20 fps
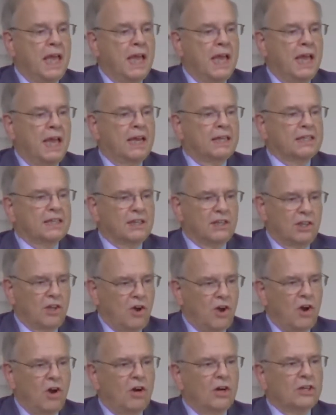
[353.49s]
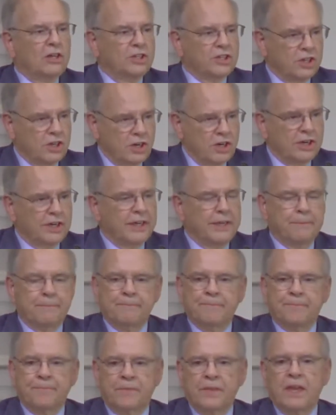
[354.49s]
That's a long journey.
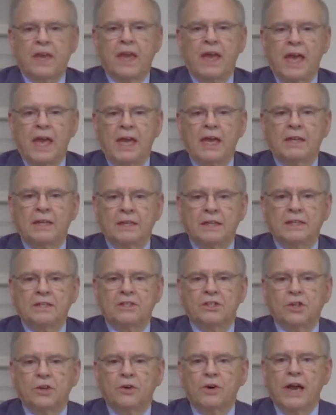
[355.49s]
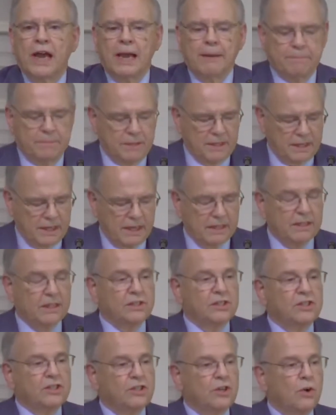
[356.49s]
And it so happened that the
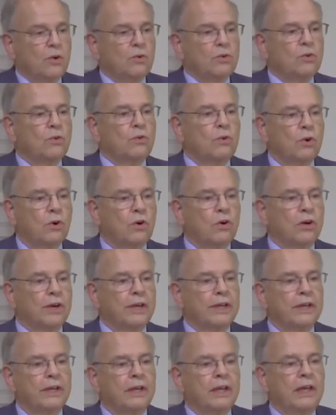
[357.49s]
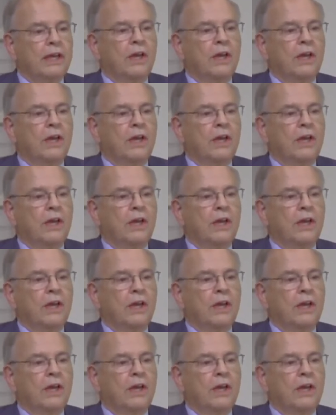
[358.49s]
stone quarry,